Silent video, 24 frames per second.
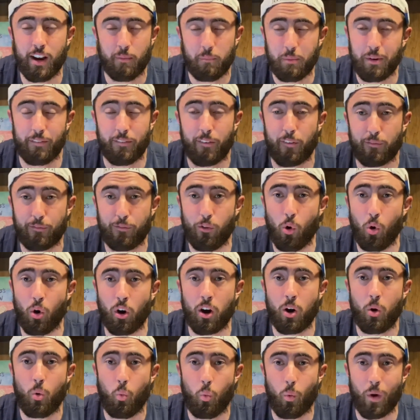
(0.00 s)
I mean for
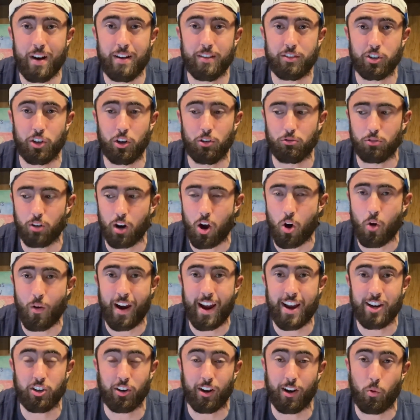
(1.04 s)
four wins in a row
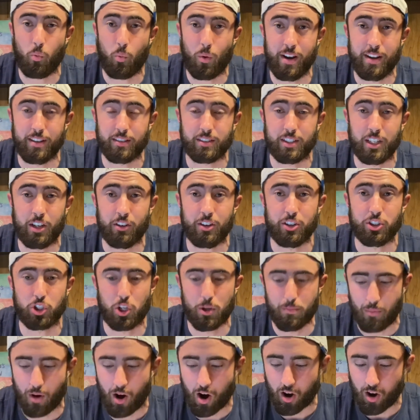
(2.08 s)
and try to win the series
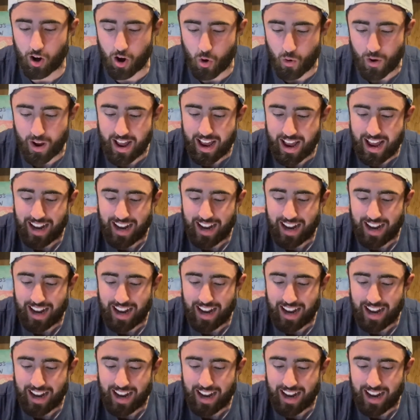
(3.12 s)
tomorrow.